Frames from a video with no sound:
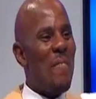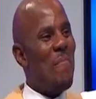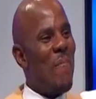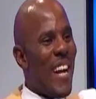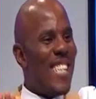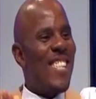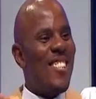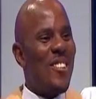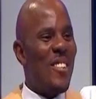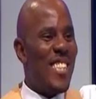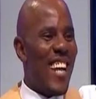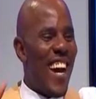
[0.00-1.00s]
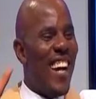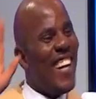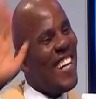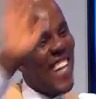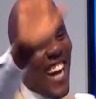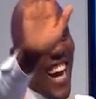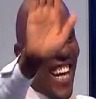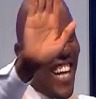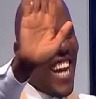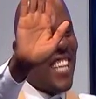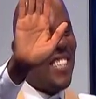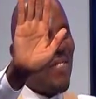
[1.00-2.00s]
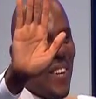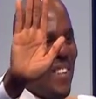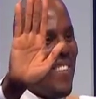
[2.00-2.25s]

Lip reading: you know, Batistuta. Against Phil